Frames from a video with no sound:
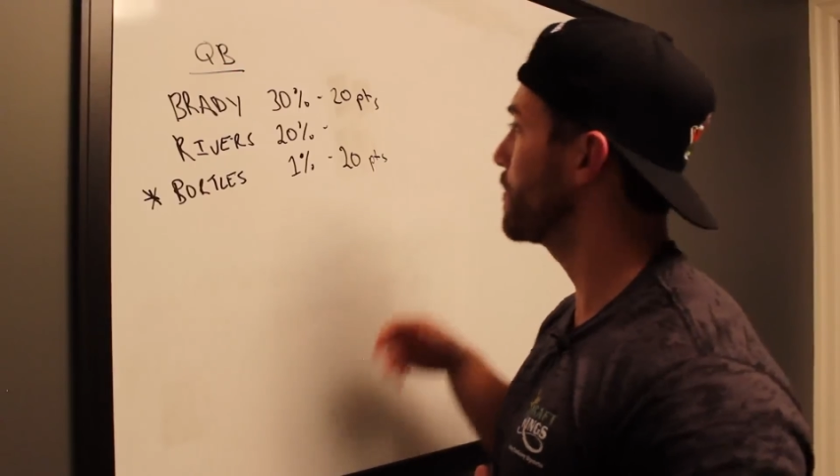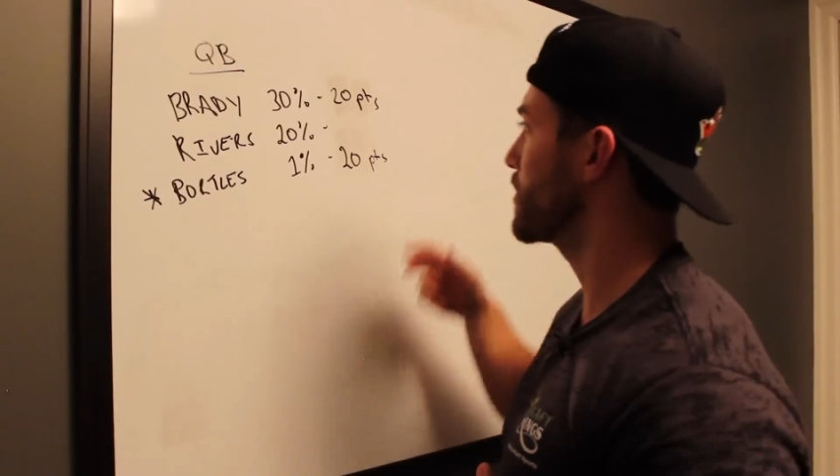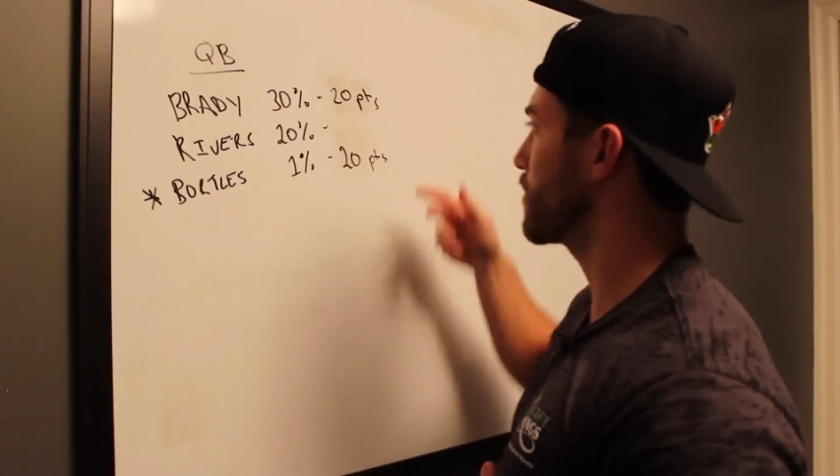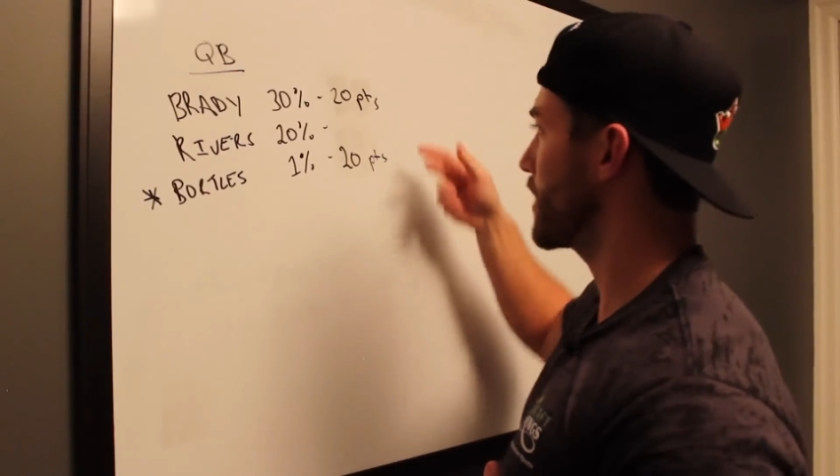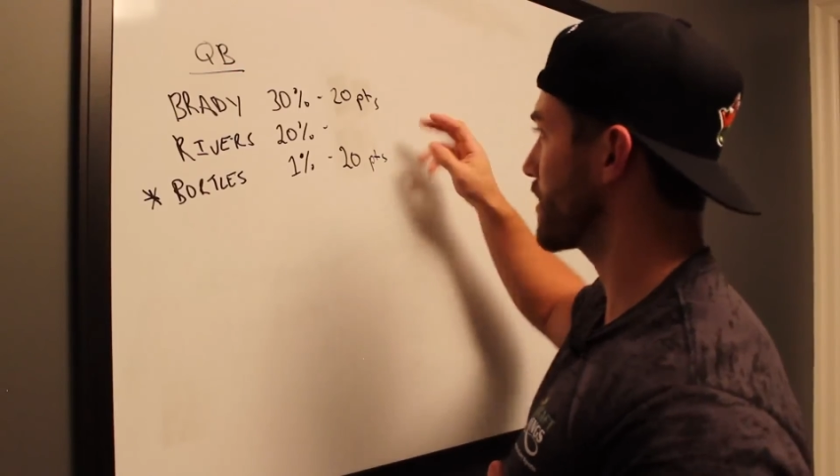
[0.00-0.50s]
but
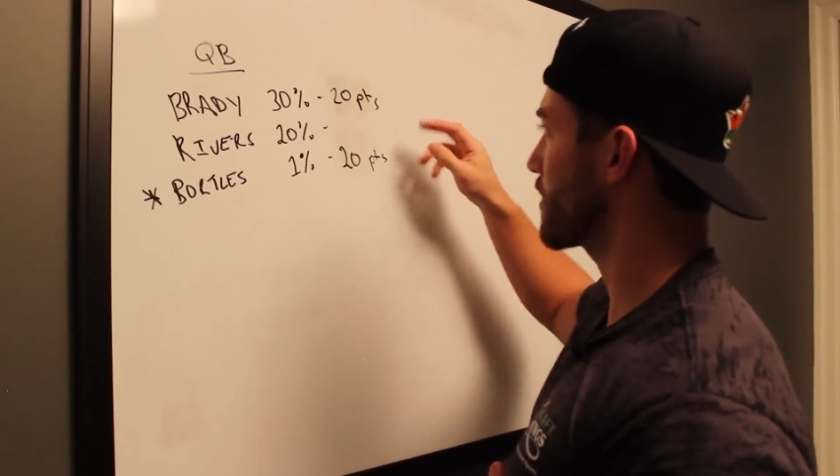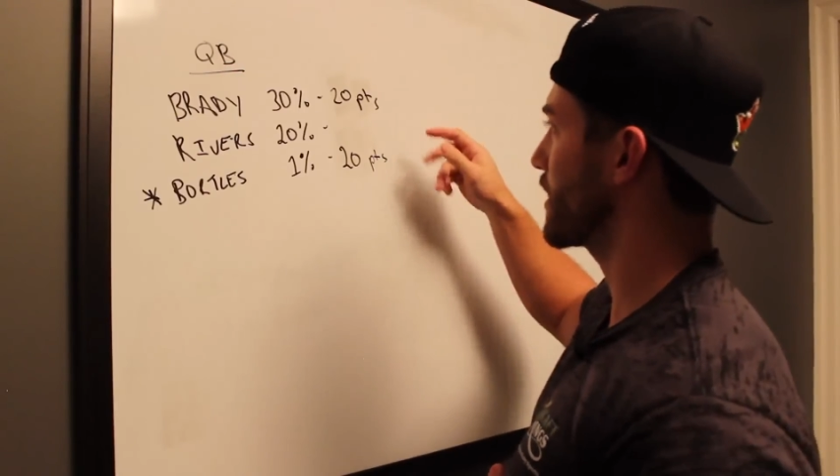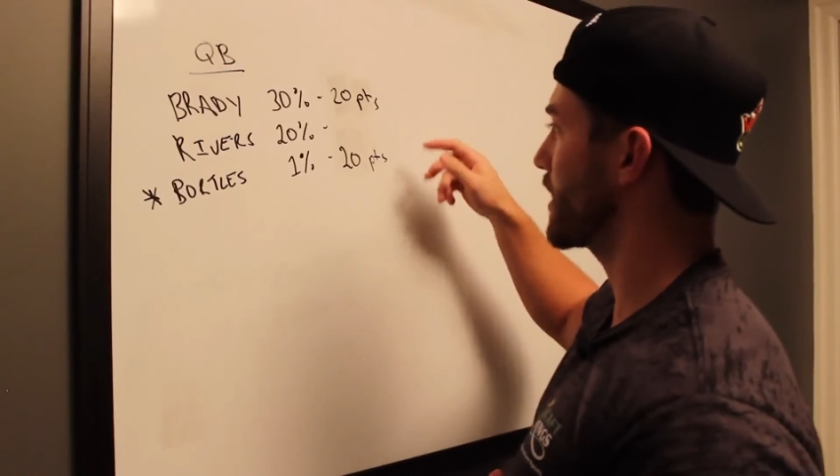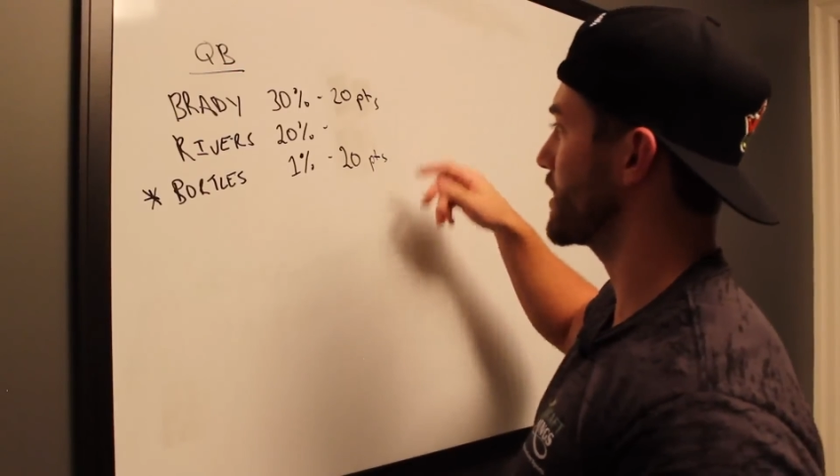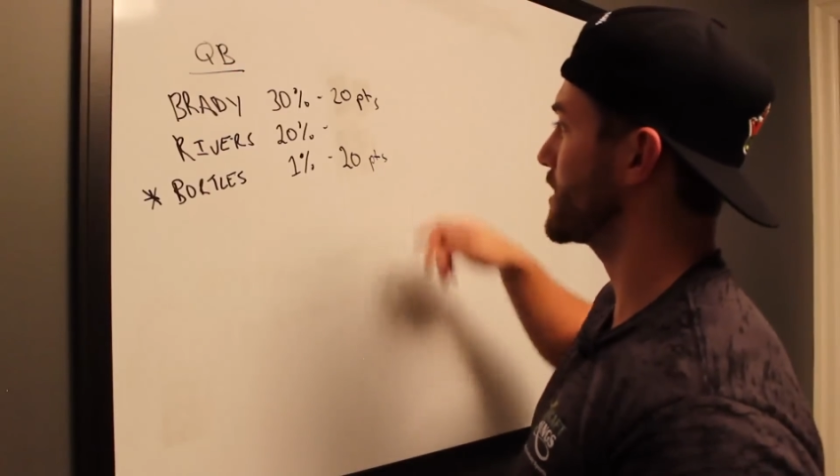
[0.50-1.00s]
you think they're
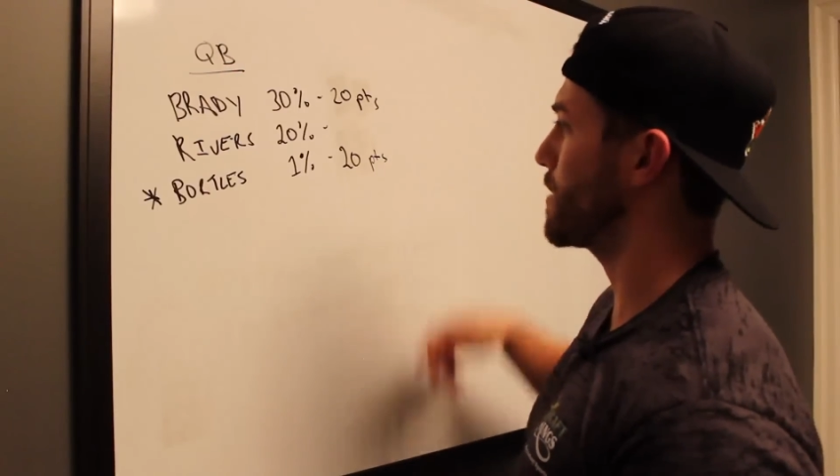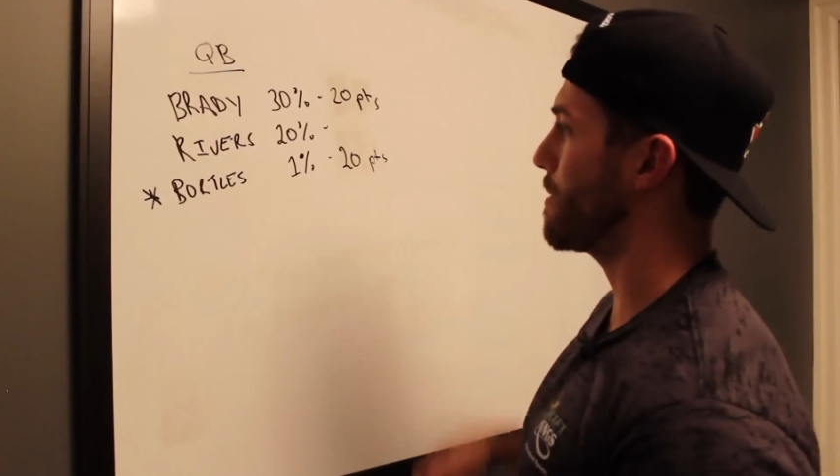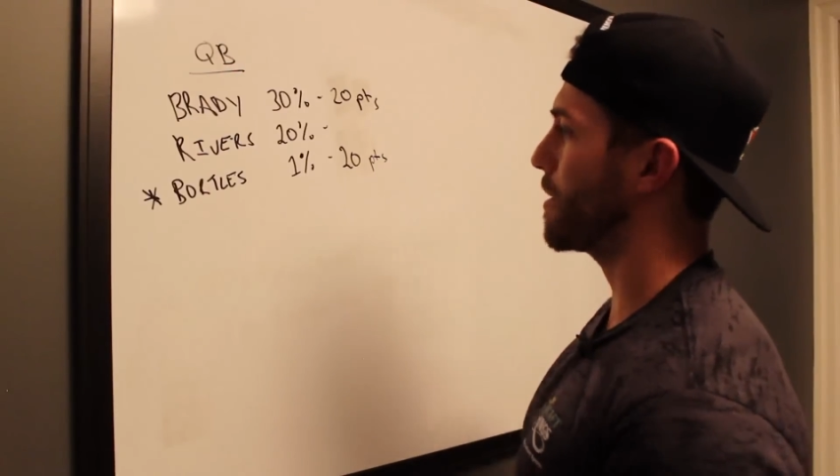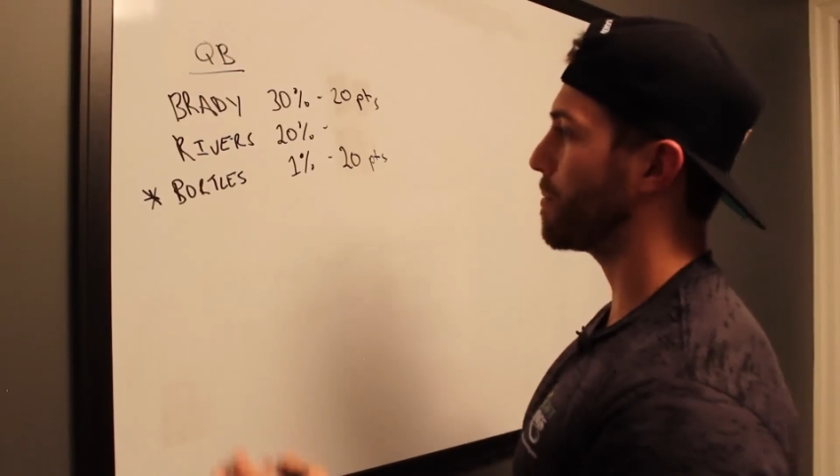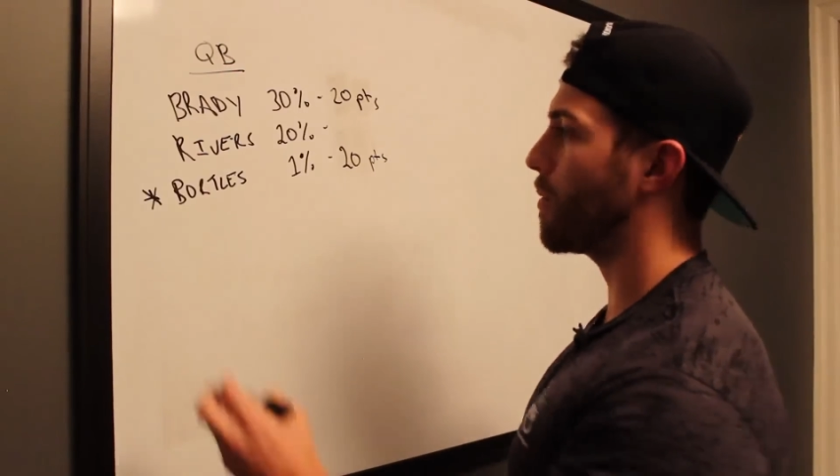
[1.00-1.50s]
gonna get the same
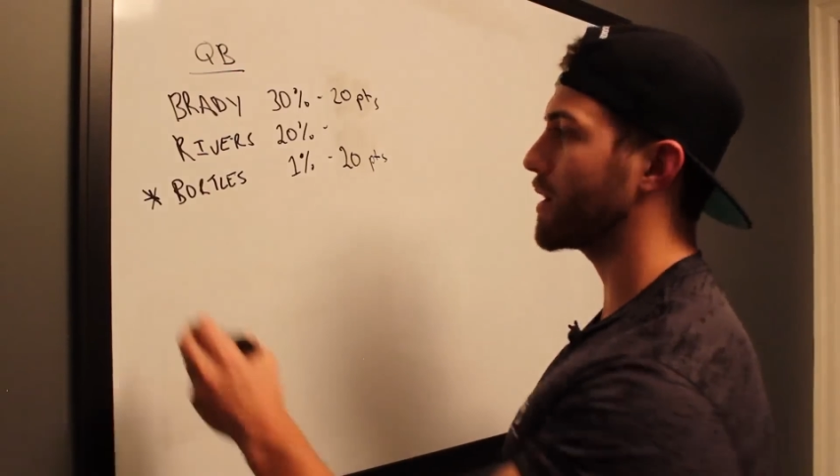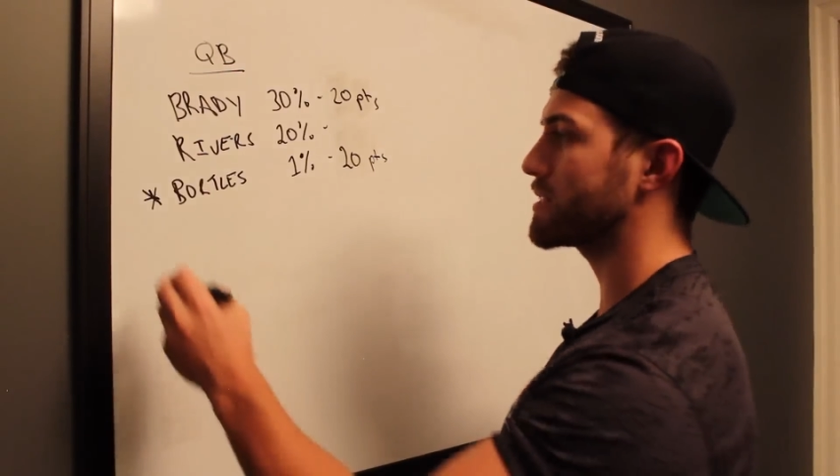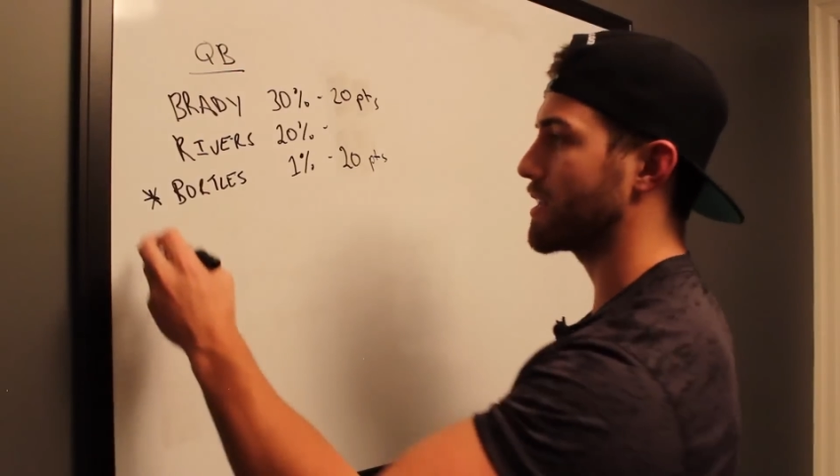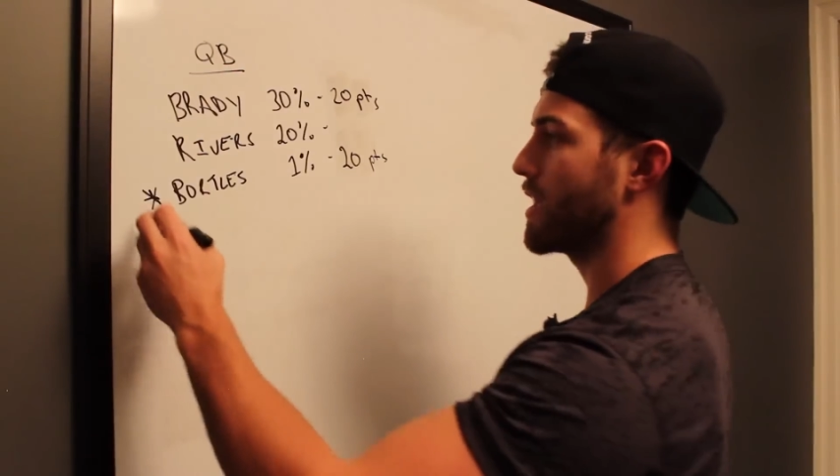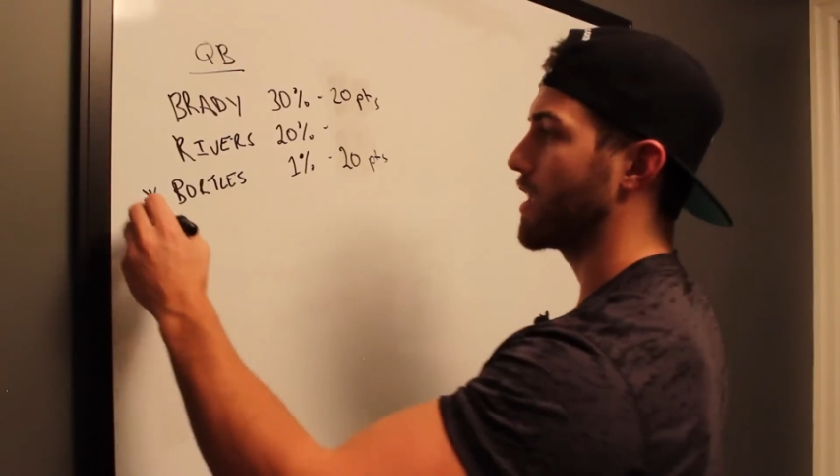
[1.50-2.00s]
amount of points,